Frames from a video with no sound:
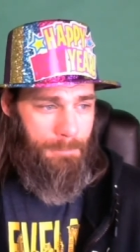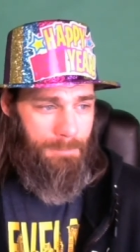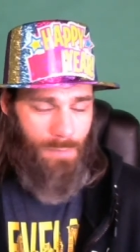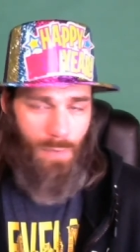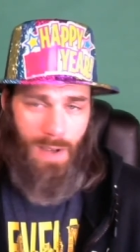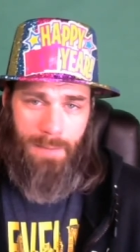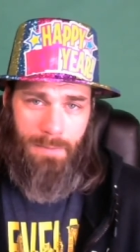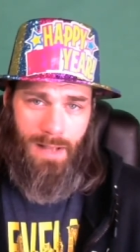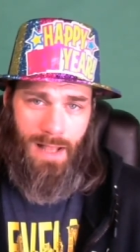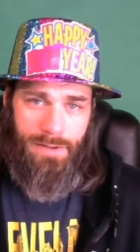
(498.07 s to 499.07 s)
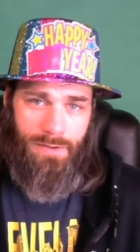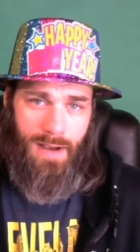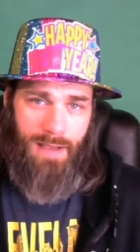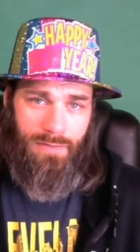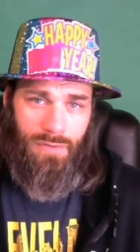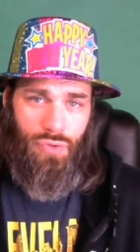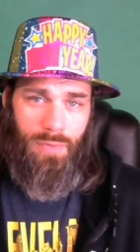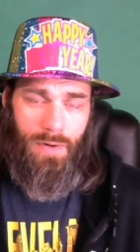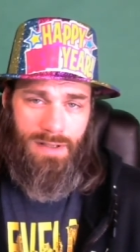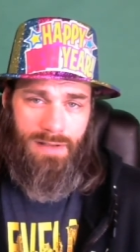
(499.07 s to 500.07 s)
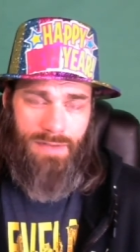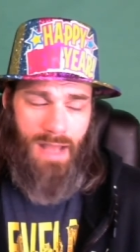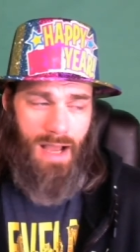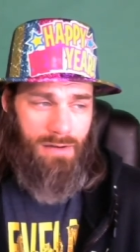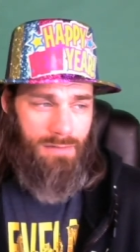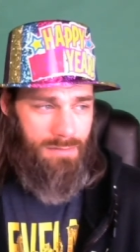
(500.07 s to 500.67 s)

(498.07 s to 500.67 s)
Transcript: That's why I'm allowed to drive for Uber and Lyft now.